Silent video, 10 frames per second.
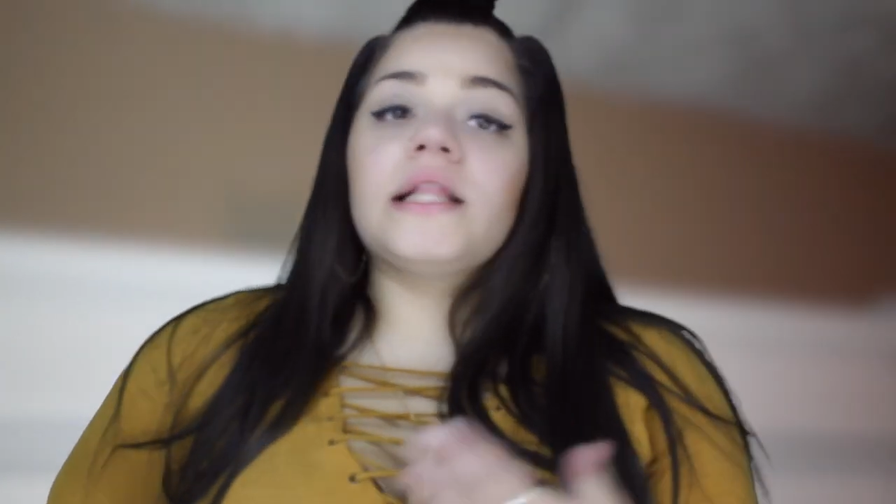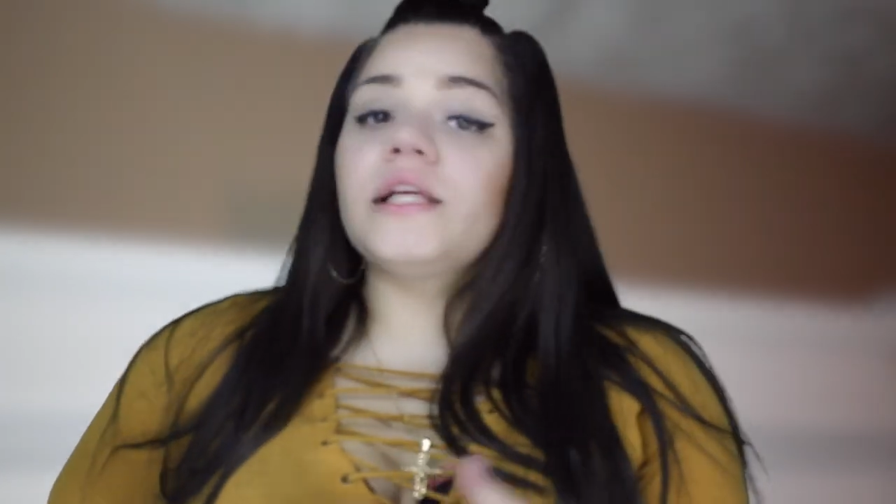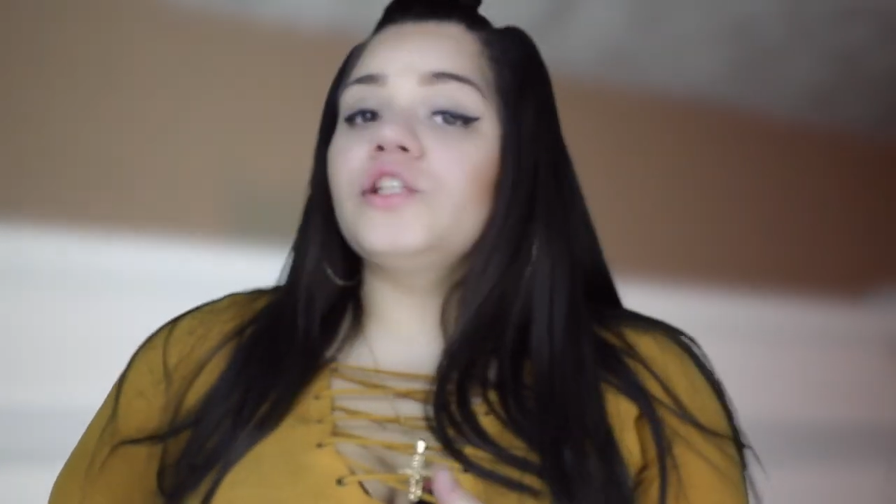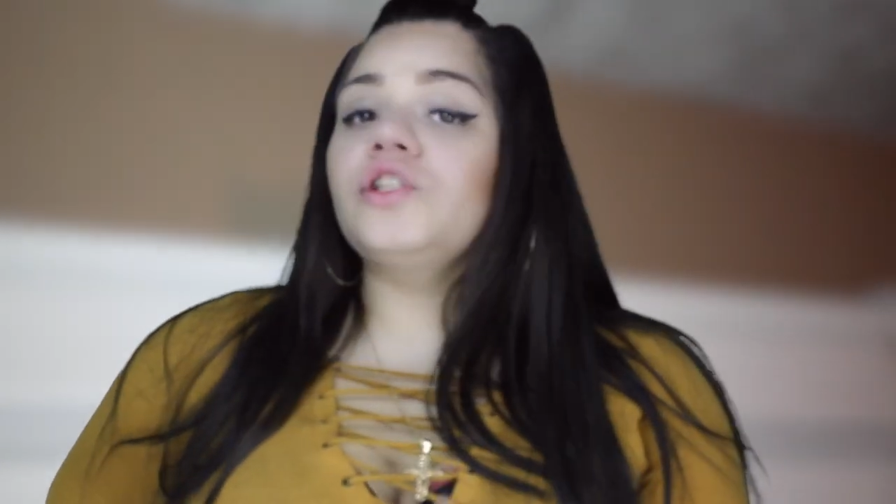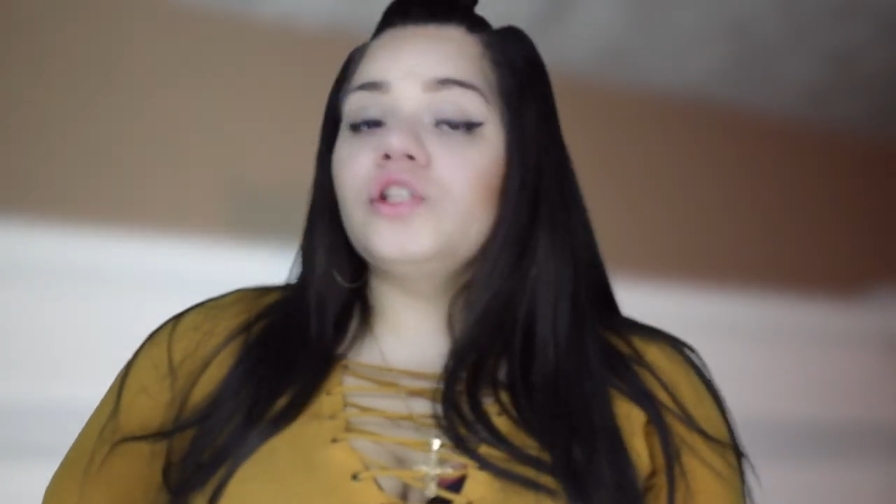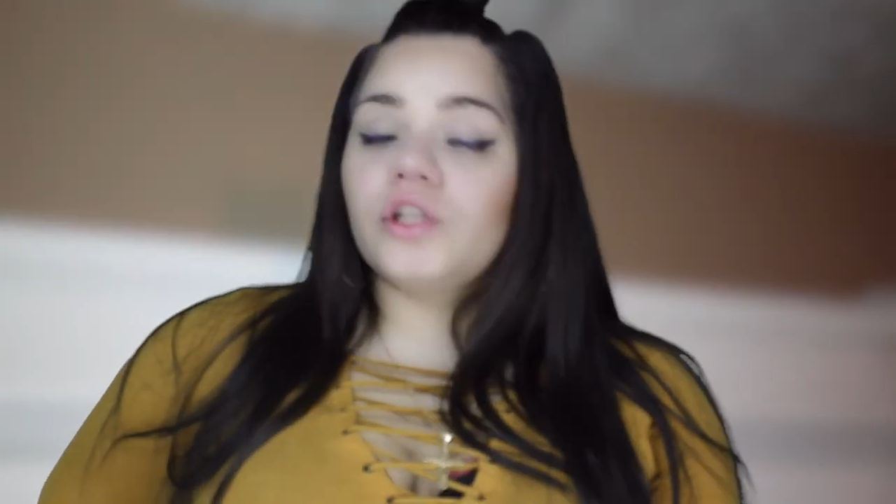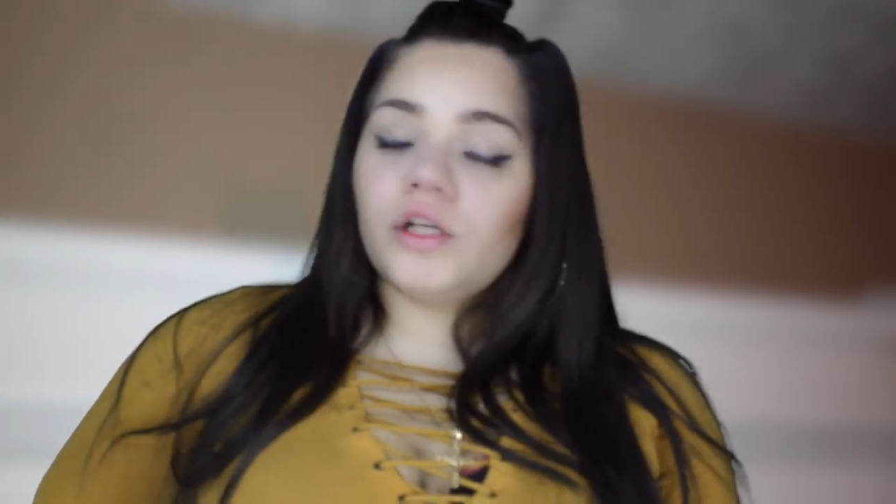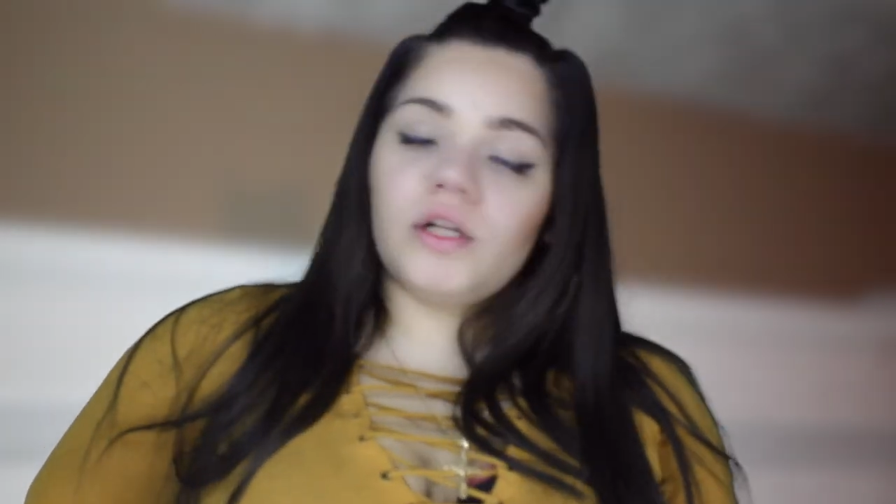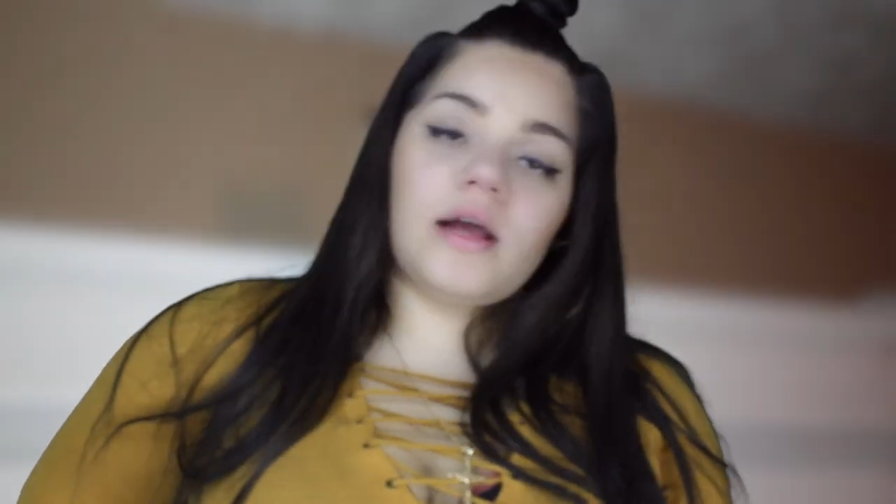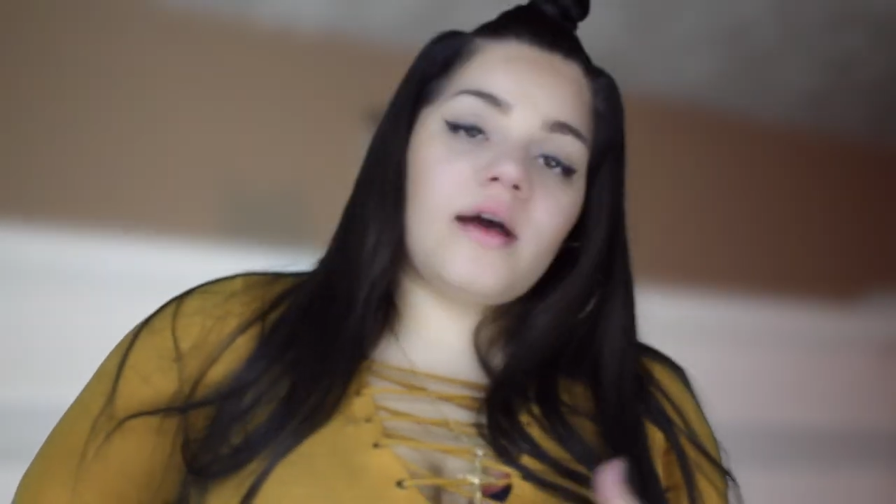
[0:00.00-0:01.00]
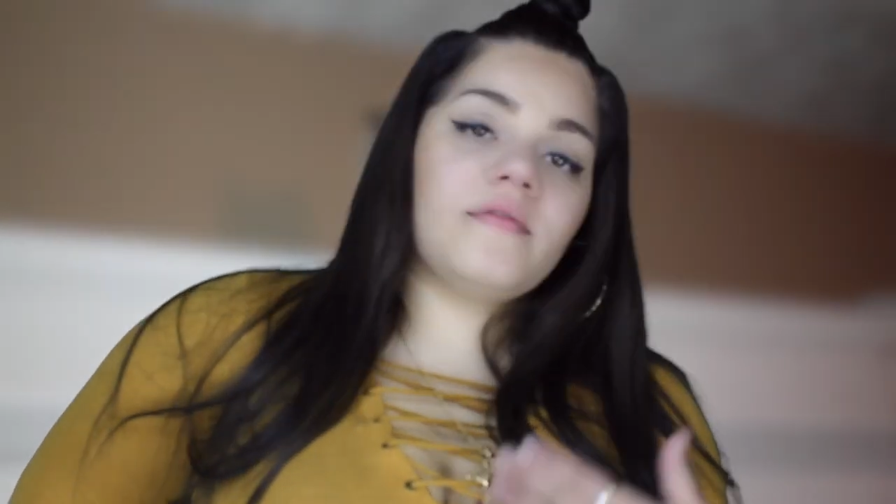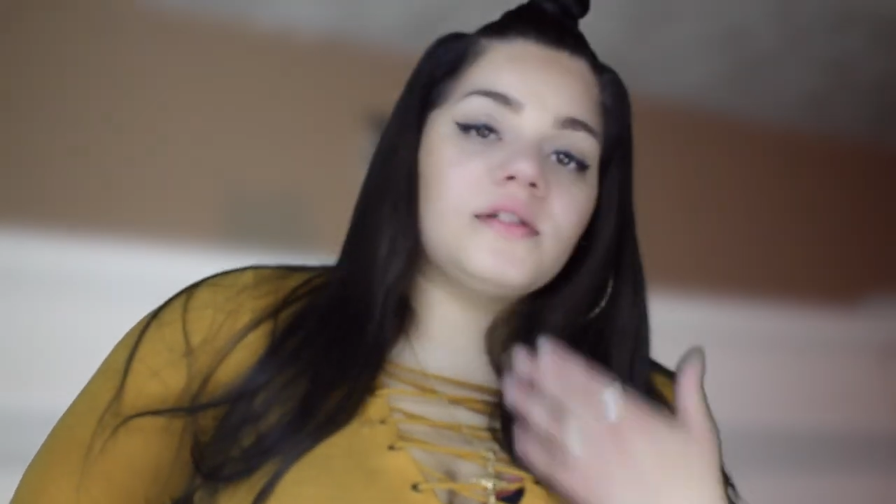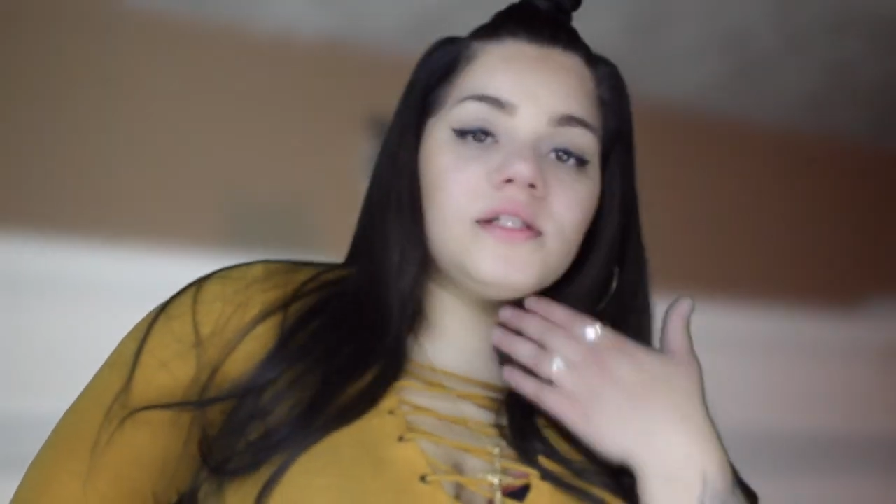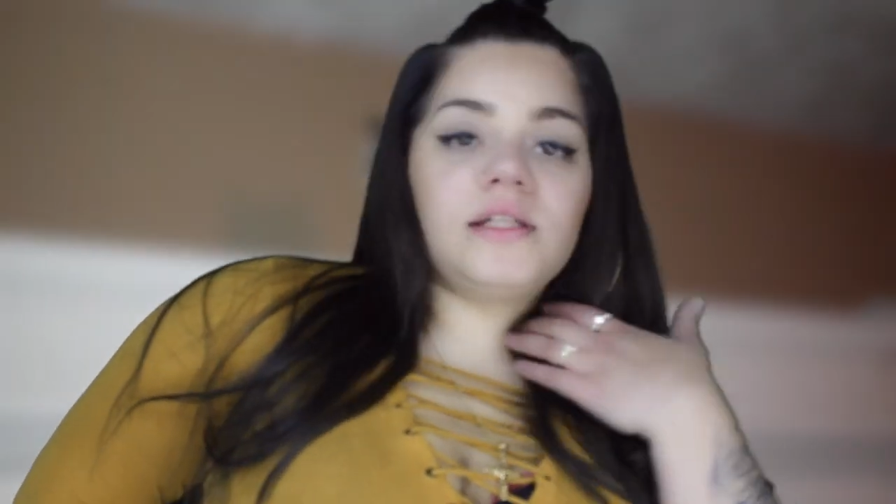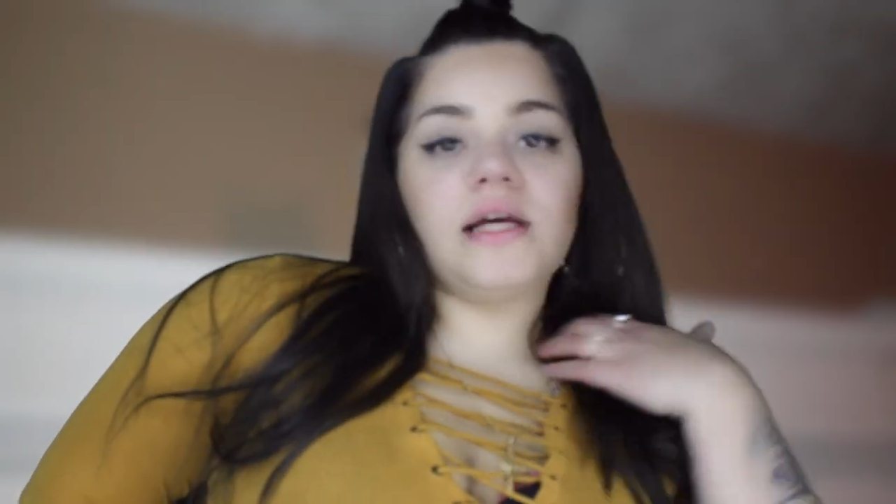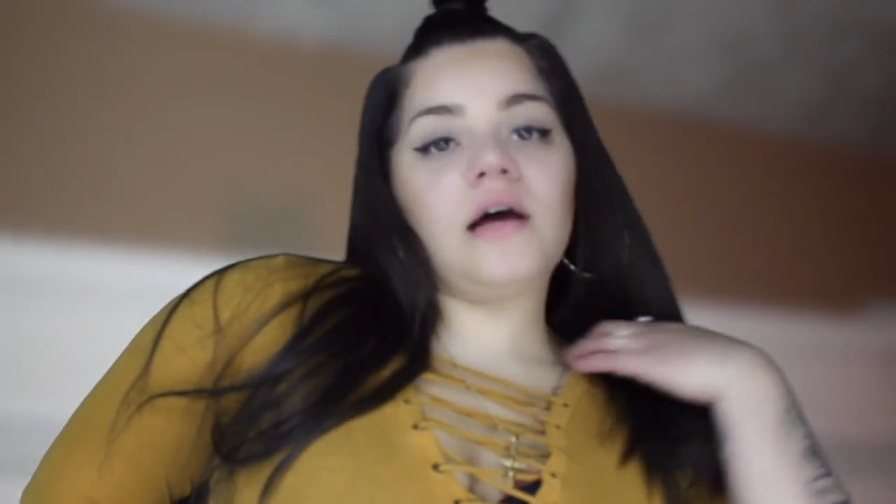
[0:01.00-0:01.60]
they should have a sit